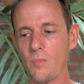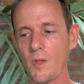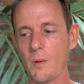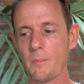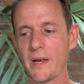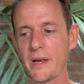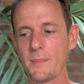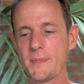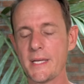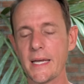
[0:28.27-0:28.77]

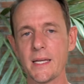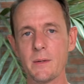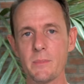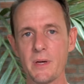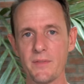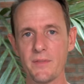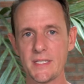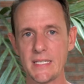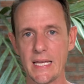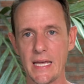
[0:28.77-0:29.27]
But I'm taking a
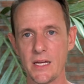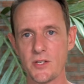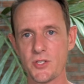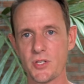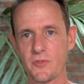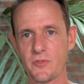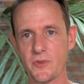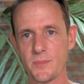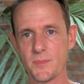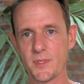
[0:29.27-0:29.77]
bit of a
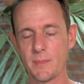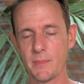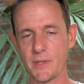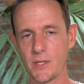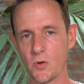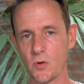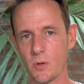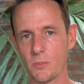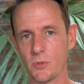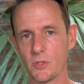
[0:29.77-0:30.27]
tangent from some of the
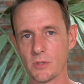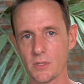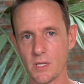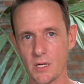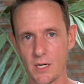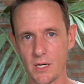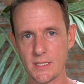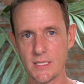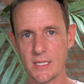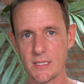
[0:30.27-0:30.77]
normal
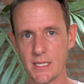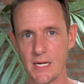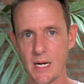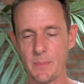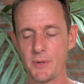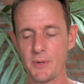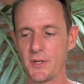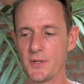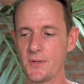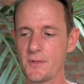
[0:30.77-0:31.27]
content that I
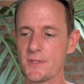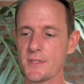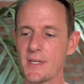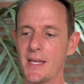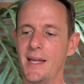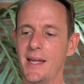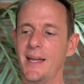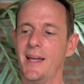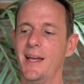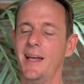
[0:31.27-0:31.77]
produce
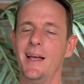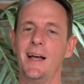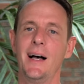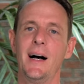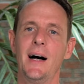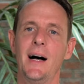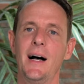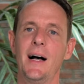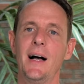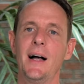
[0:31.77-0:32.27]

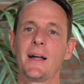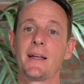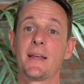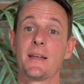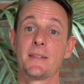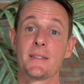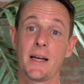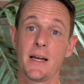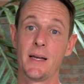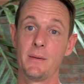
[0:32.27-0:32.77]

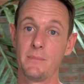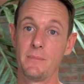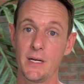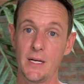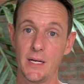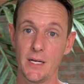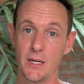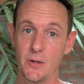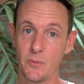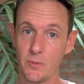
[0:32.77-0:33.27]
because I'm
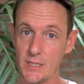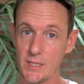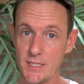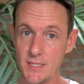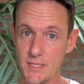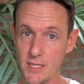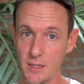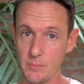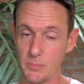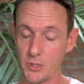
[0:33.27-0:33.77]

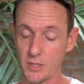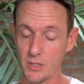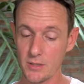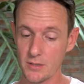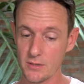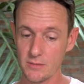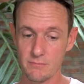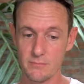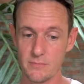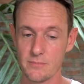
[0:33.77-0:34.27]
releasing a book
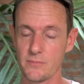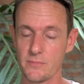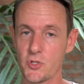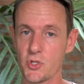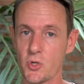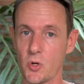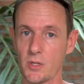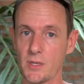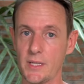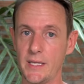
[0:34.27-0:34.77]

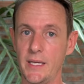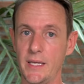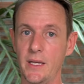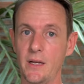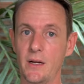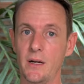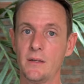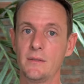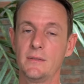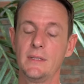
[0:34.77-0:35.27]
shortly
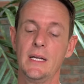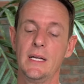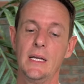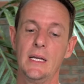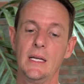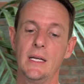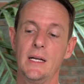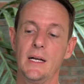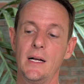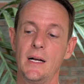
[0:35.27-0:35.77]
here
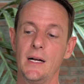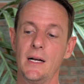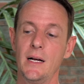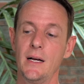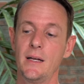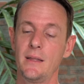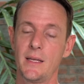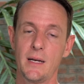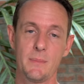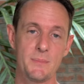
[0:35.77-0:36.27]

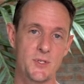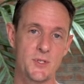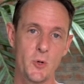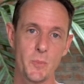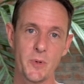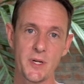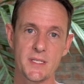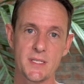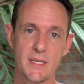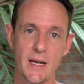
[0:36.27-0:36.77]
that I'm
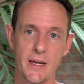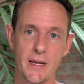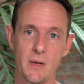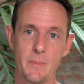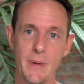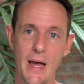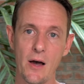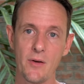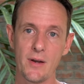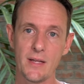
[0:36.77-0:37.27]
super excited
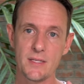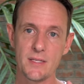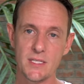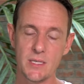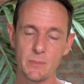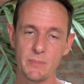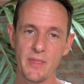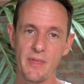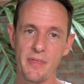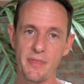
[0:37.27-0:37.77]
about. And
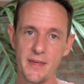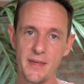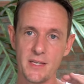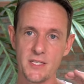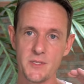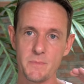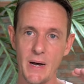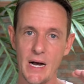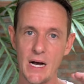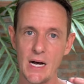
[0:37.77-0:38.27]
some of the
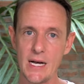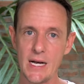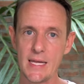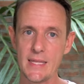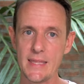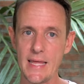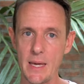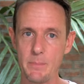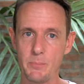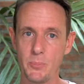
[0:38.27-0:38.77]
things
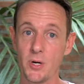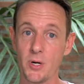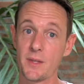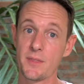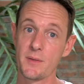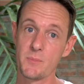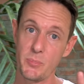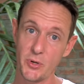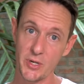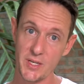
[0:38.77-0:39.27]
behind that book,
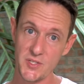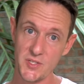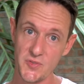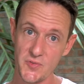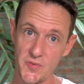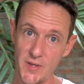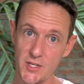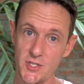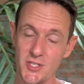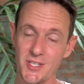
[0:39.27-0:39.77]
the book is
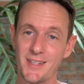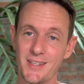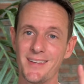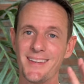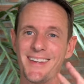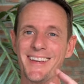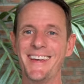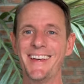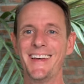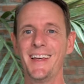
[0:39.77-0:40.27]

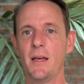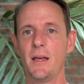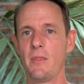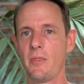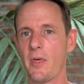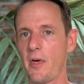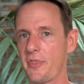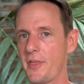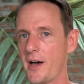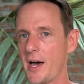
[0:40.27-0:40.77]
fiction.
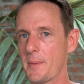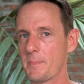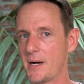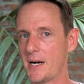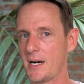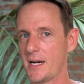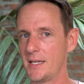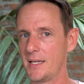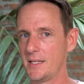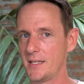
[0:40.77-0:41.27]
The thought
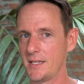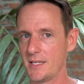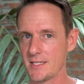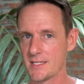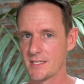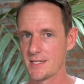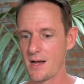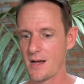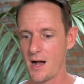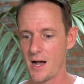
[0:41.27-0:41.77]
behind it is
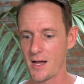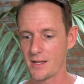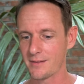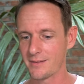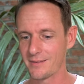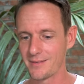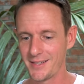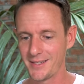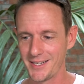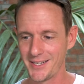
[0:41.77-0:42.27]

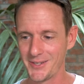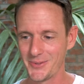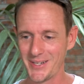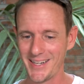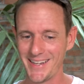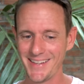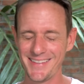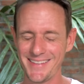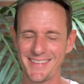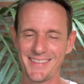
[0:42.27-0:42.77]
not,
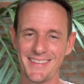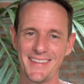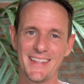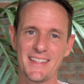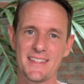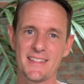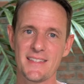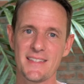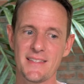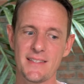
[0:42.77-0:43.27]
right?
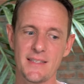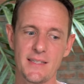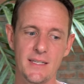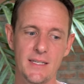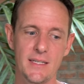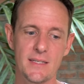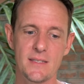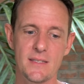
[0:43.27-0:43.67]
It's